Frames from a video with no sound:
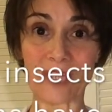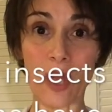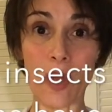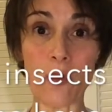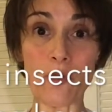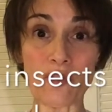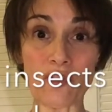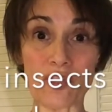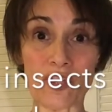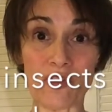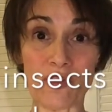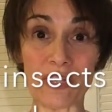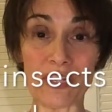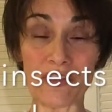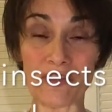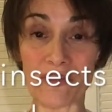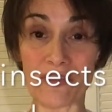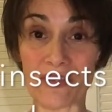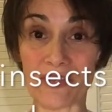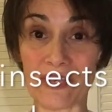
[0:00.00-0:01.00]
ocean
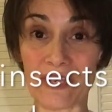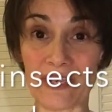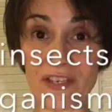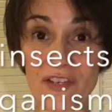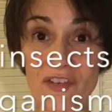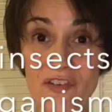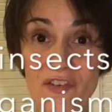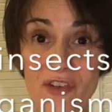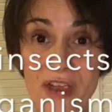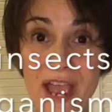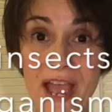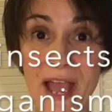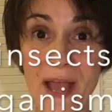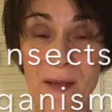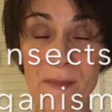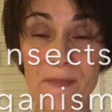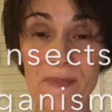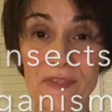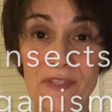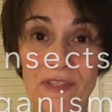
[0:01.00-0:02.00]
creatures like
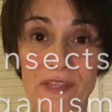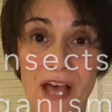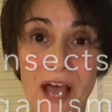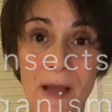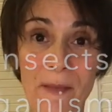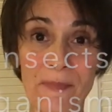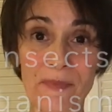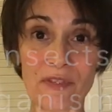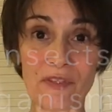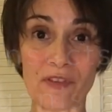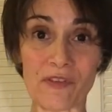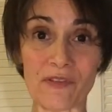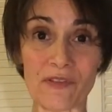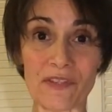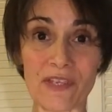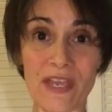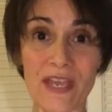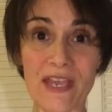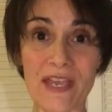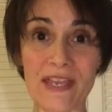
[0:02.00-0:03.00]
crabs,
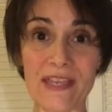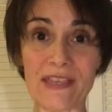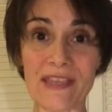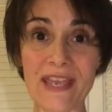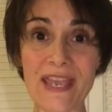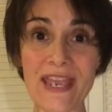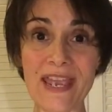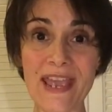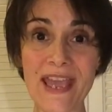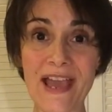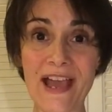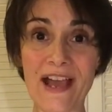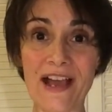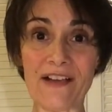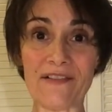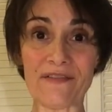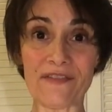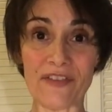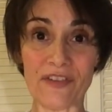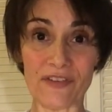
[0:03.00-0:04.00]
lobsters, they
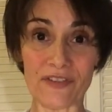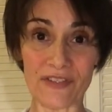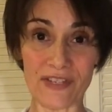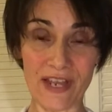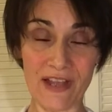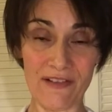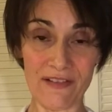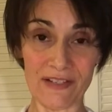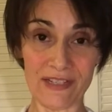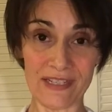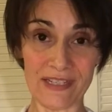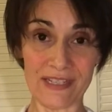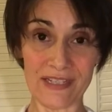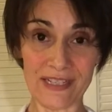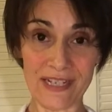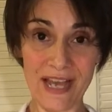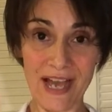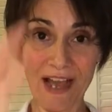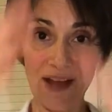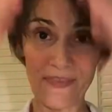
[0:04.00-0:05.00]
have their
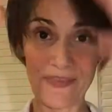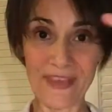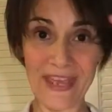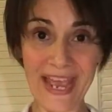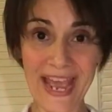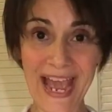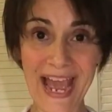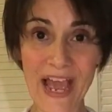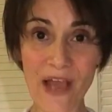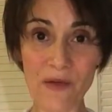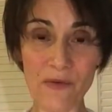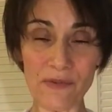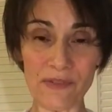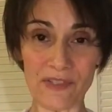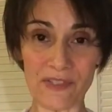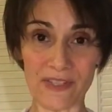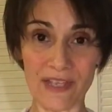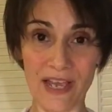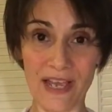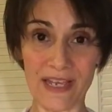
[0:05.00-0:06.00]
skeleton on the
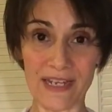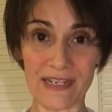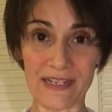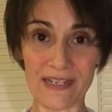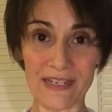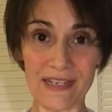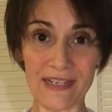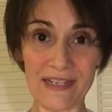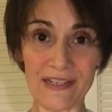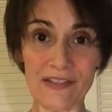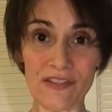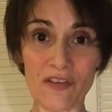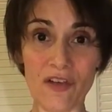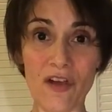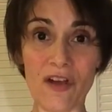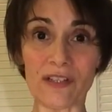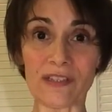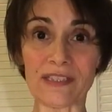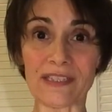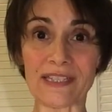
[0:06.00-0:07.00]
outside. It's
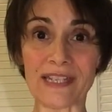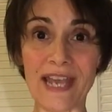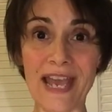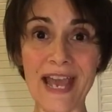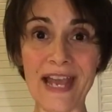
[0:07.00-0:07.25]
called an